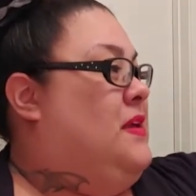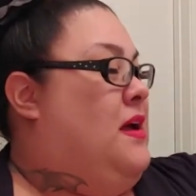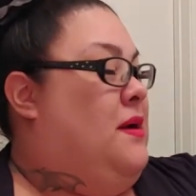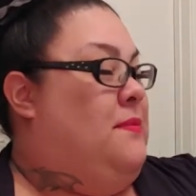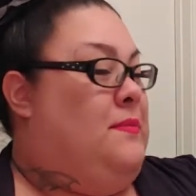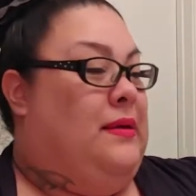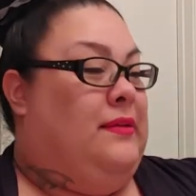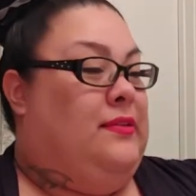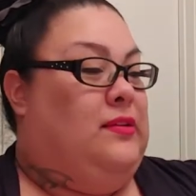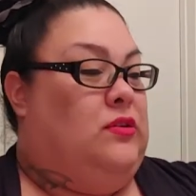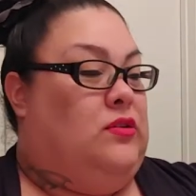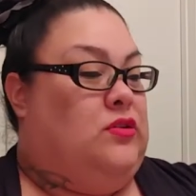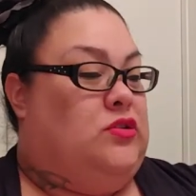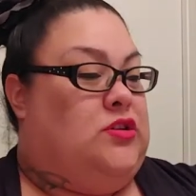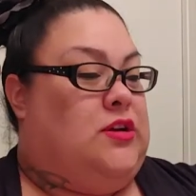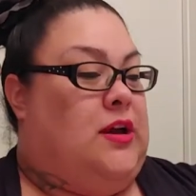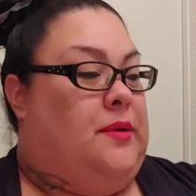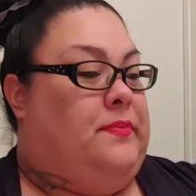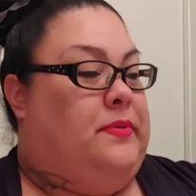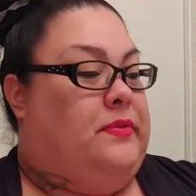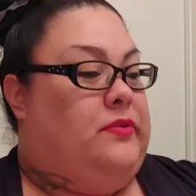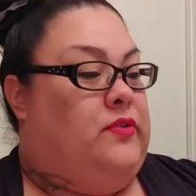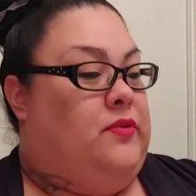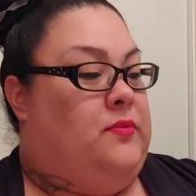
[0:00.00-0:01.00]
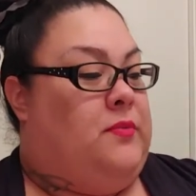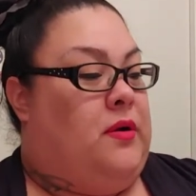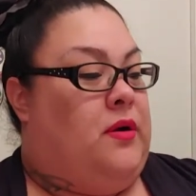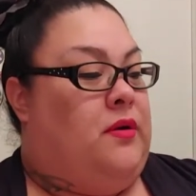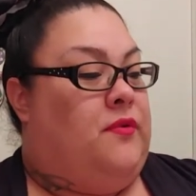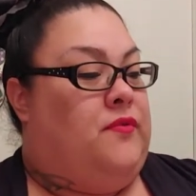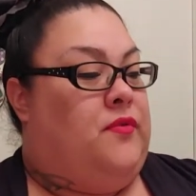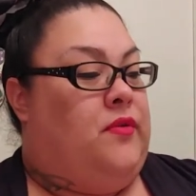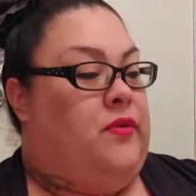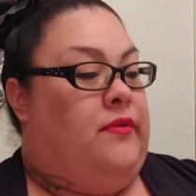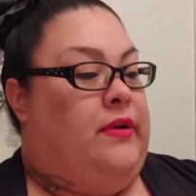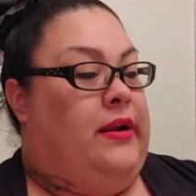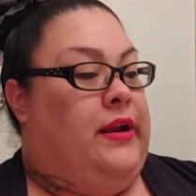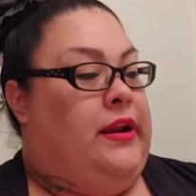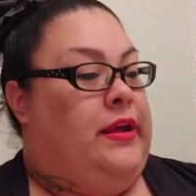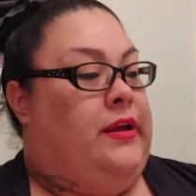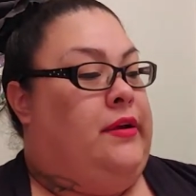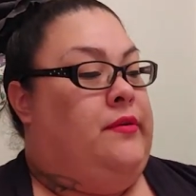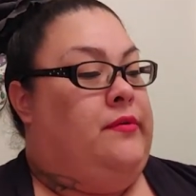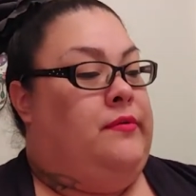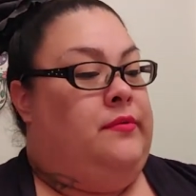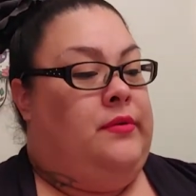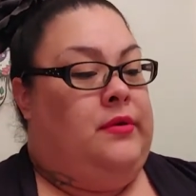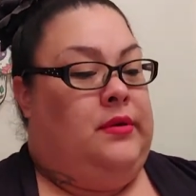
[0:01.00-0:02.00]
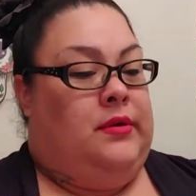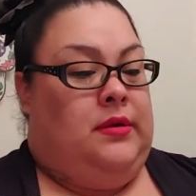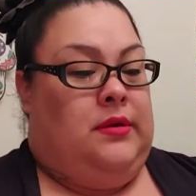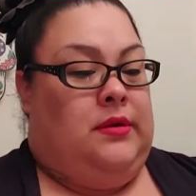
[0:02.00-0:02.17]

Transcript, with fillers: I'm gonna have to go shopping tomorrow for a radio.